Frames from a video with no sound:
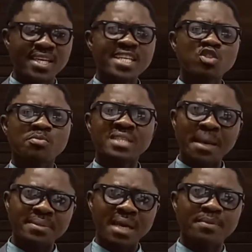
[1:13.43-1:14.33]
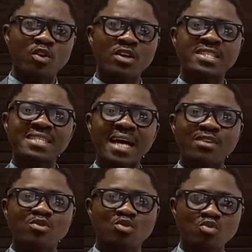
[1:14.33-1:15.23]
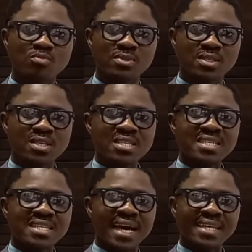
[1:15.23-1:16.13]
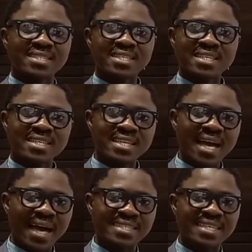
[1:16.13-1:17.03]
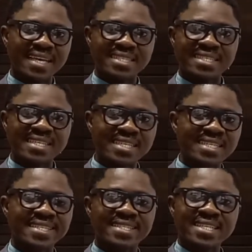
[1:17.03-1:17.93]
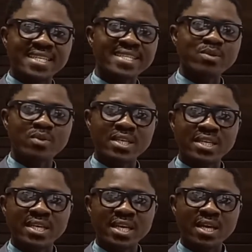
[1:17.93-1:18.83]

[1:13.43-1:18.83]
To be debited because it is assumed that the asset is newly